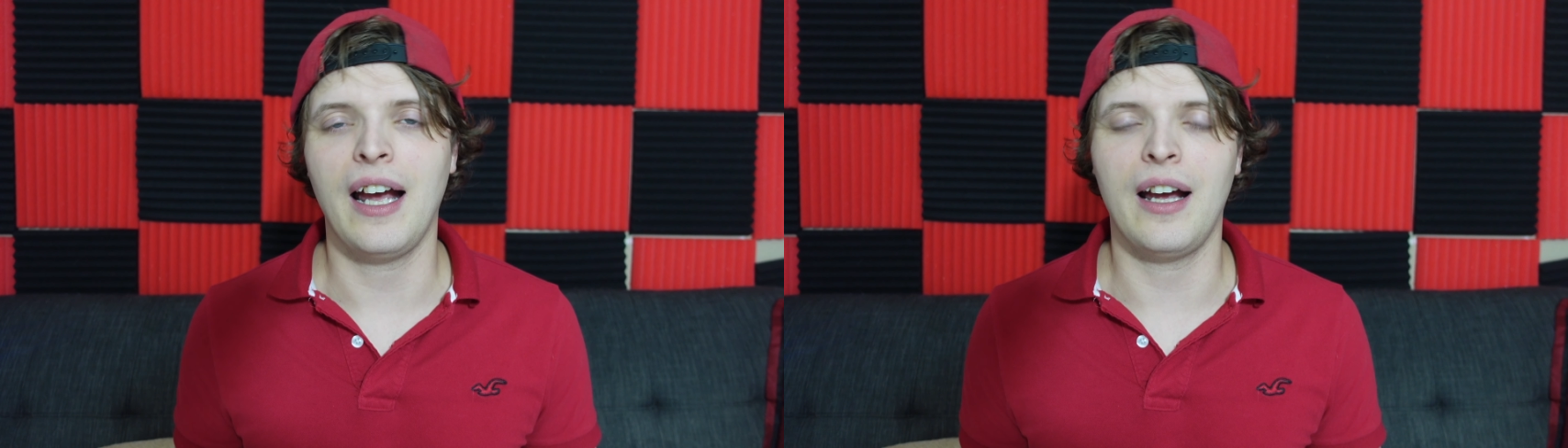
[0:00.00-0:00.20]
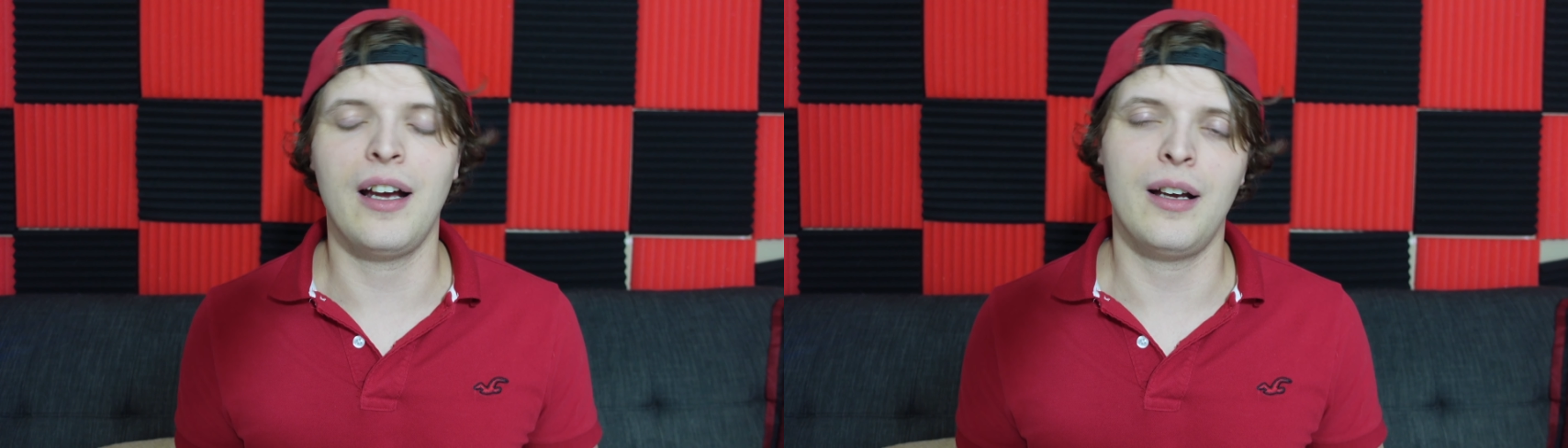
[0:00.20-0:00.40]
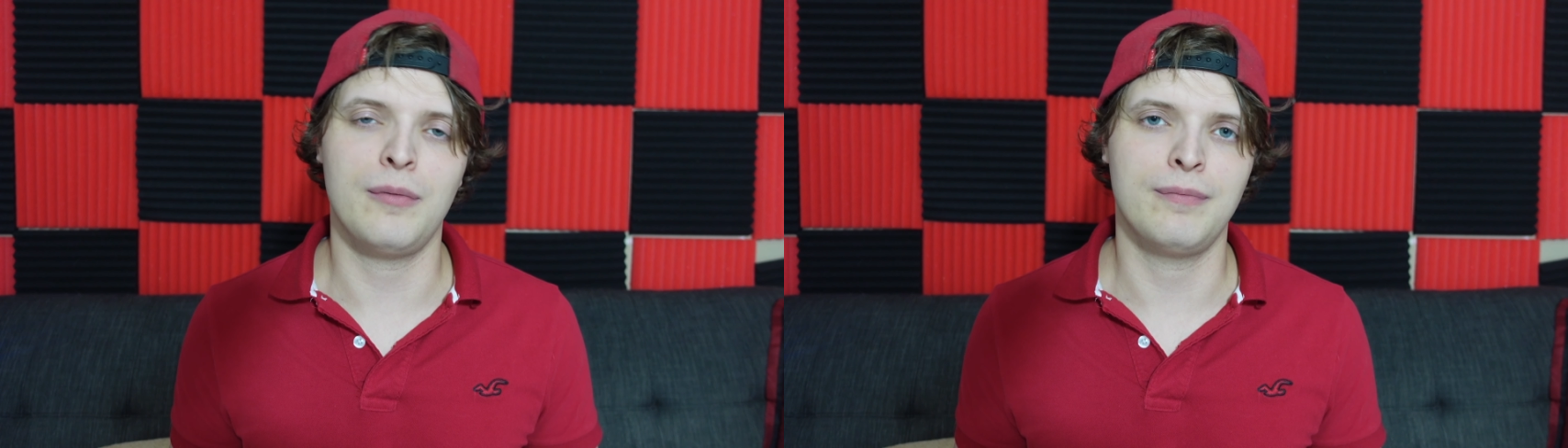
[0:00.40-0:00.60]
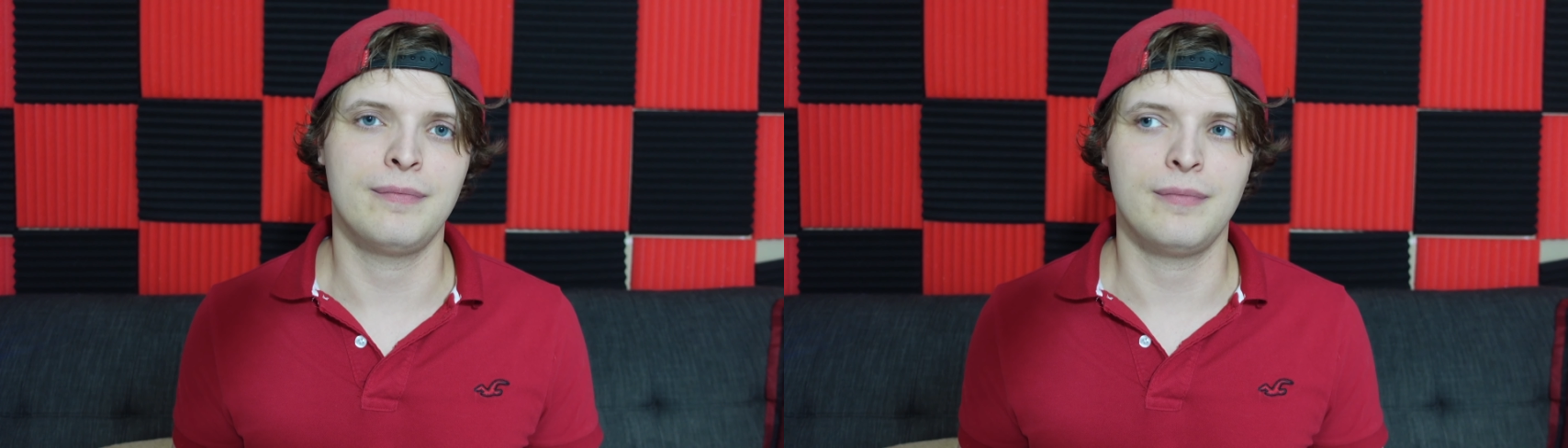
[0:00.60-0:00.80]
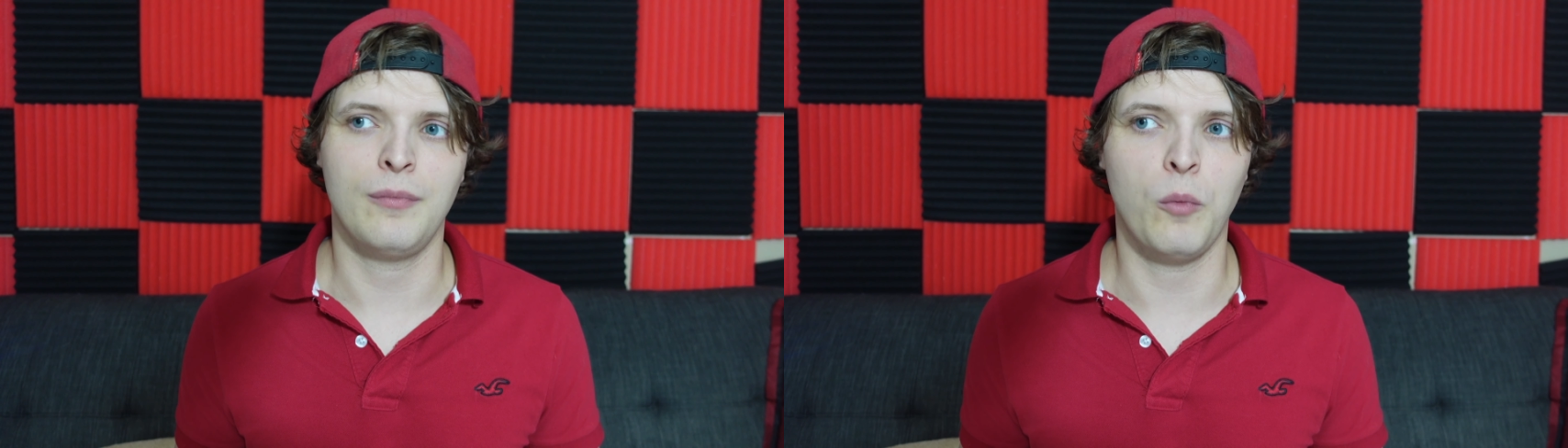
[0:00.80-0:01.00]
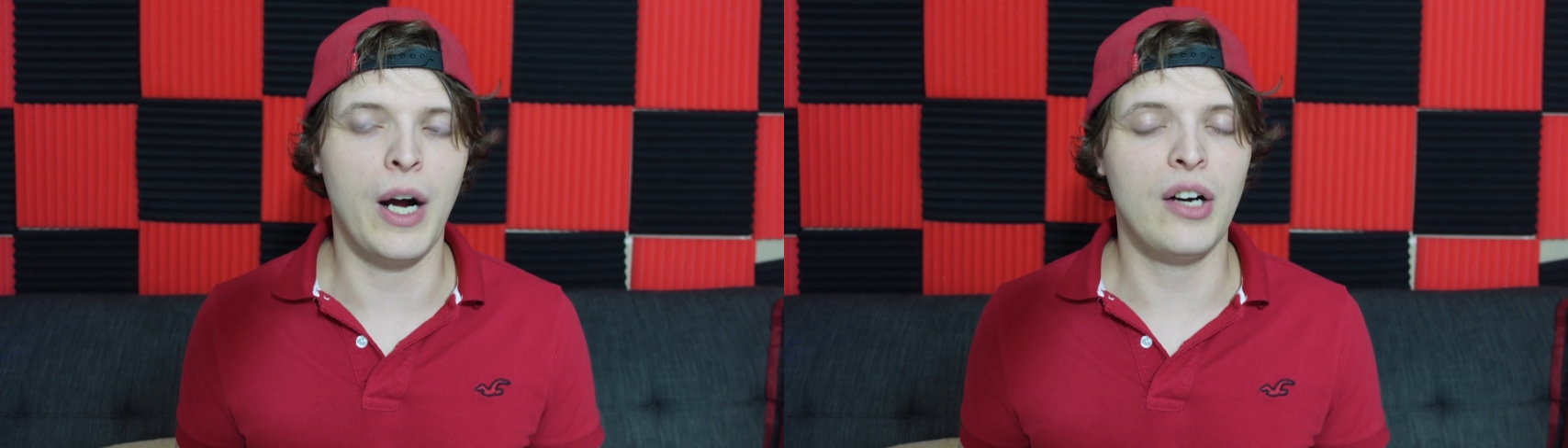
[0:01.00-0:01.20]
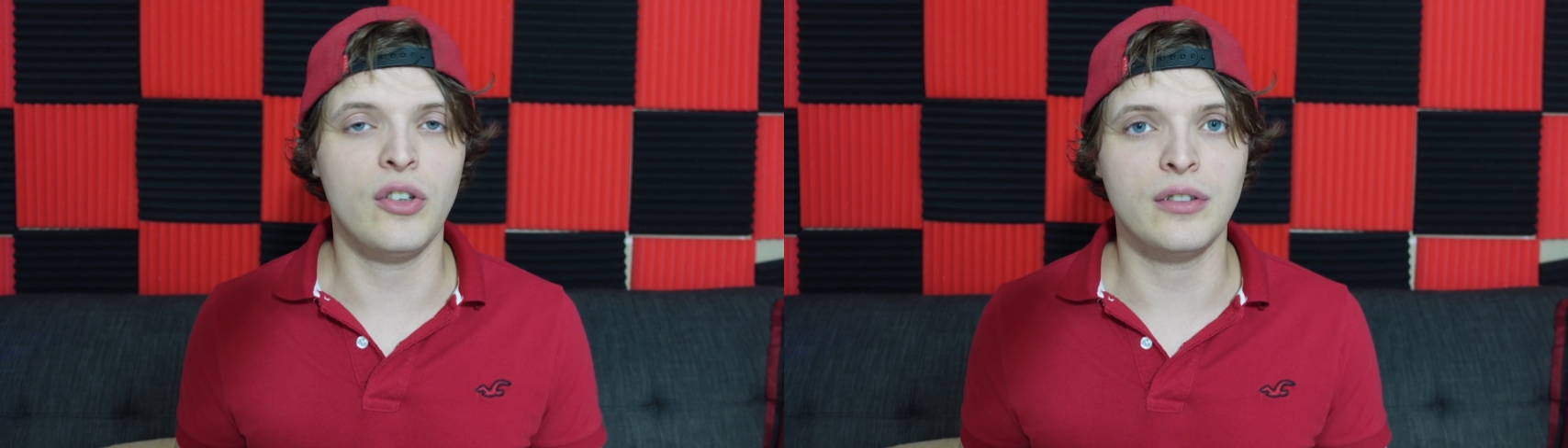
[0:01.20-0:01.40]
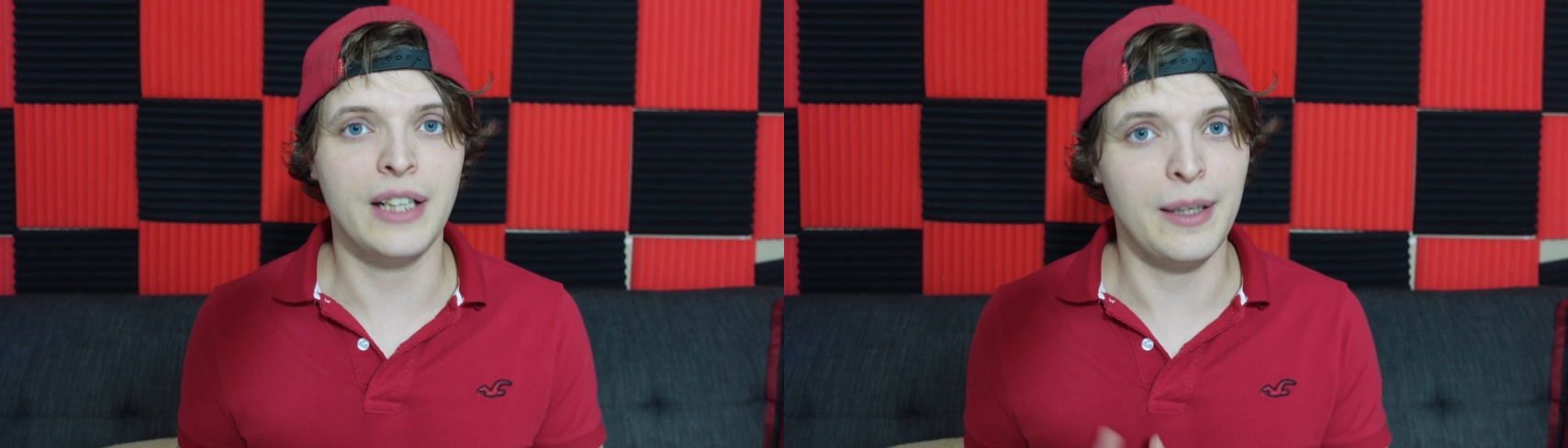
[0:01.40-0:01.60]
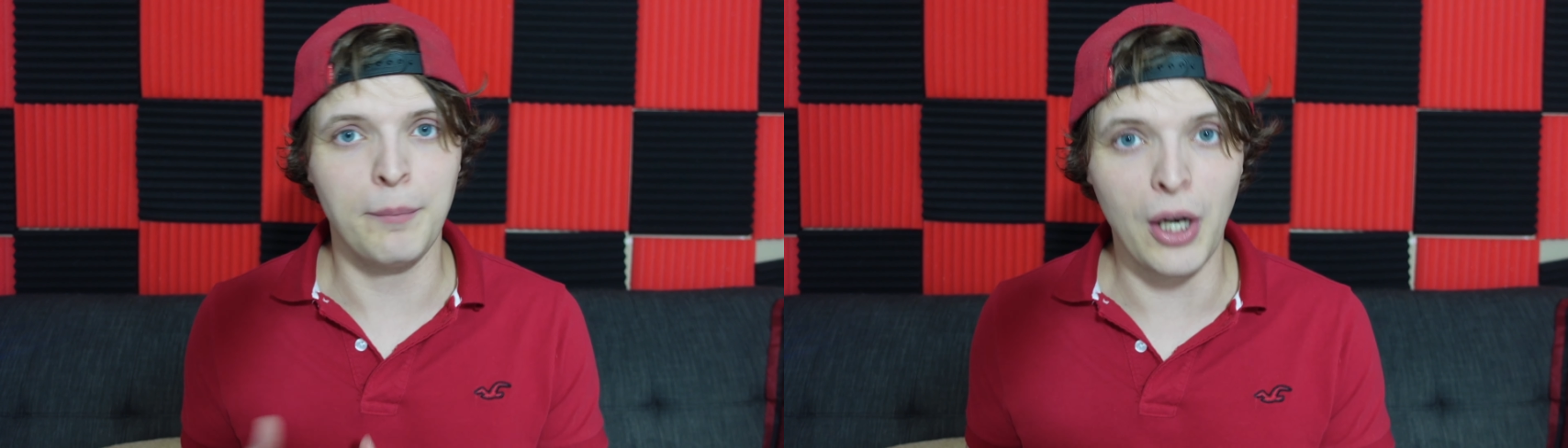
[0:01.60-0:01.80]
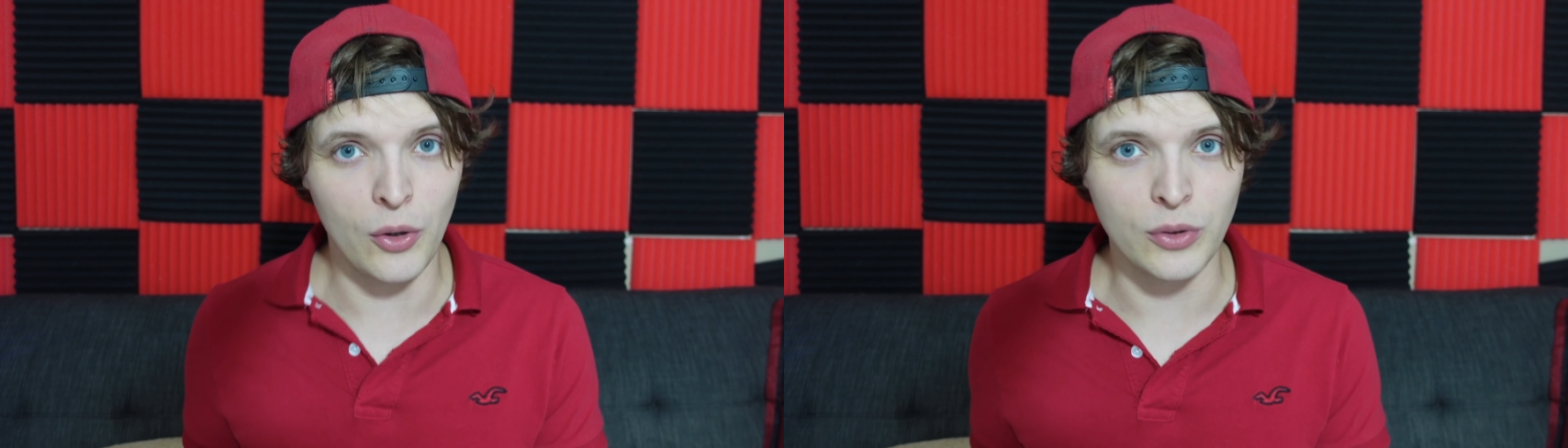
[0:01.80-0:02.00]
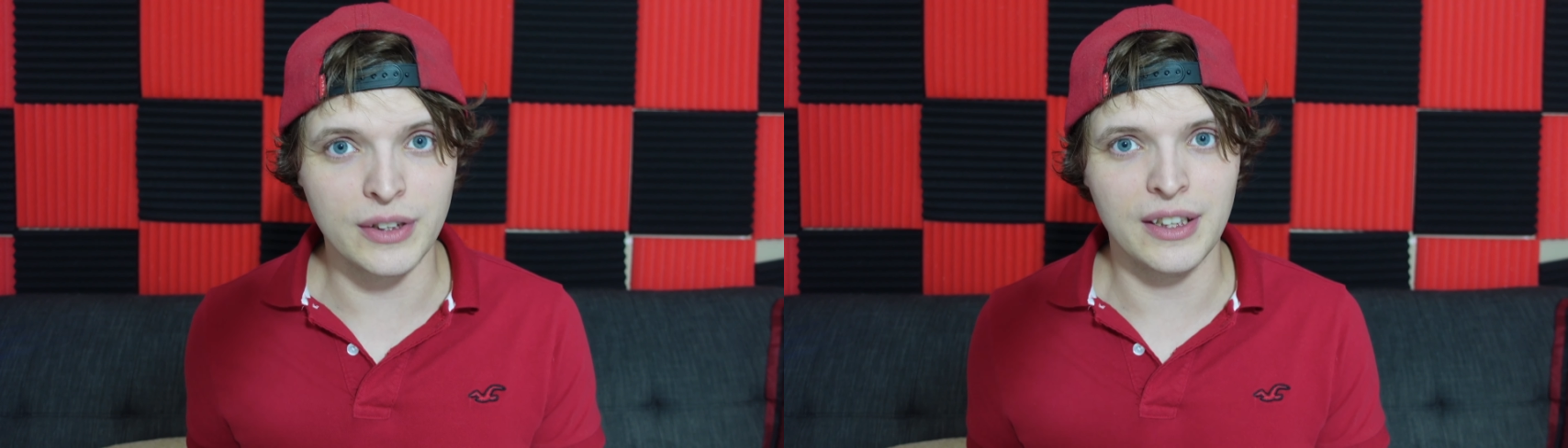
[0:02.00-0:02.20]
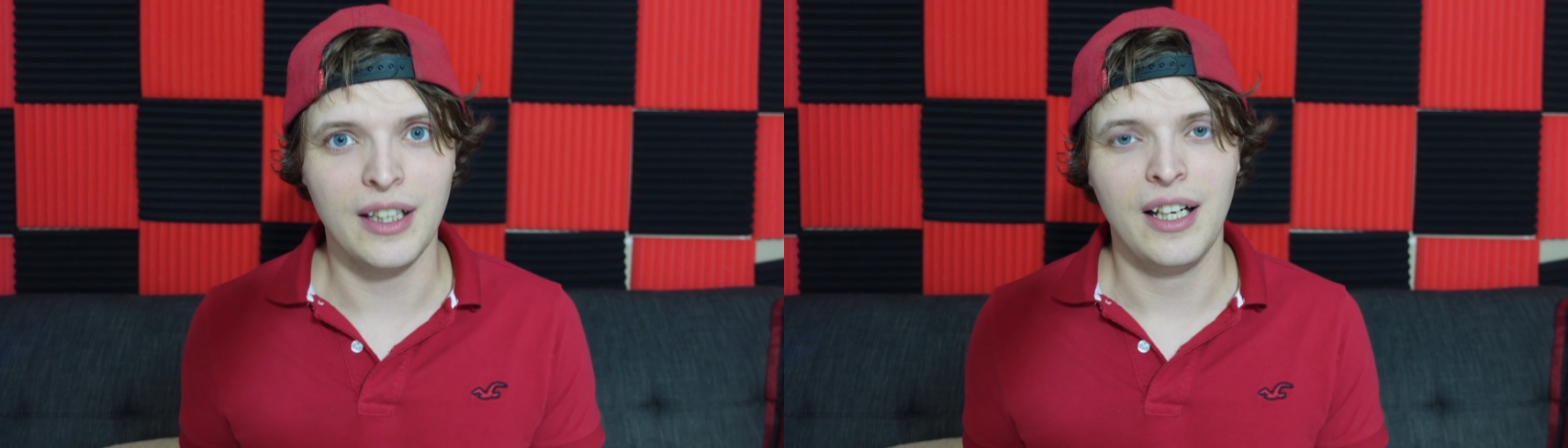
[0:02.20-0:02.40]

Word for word: um, while in post.